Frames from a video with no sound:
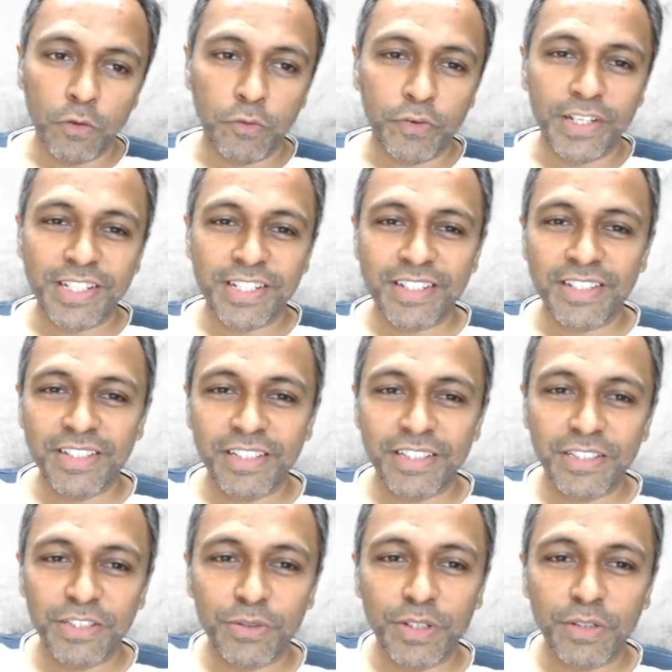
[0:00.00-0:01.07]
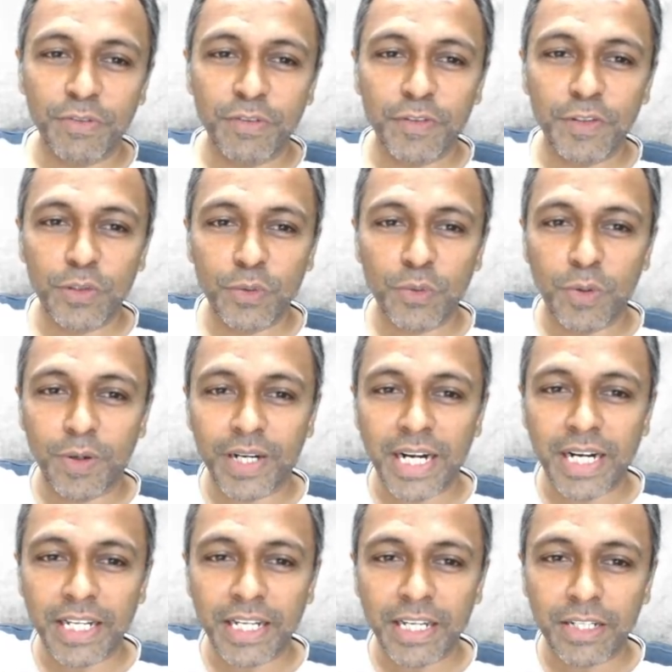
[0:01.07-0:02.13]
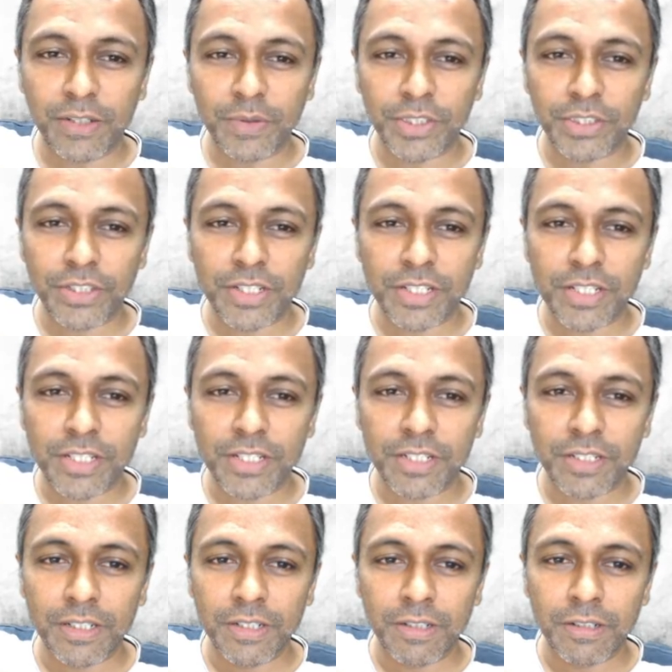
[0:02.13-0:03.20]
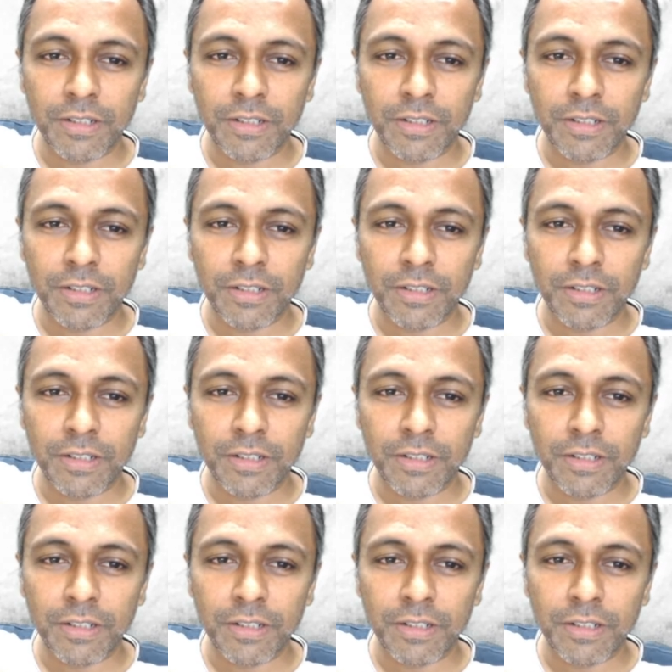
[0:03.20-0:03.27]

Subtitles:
Hello friends, today we will do quadratic equations.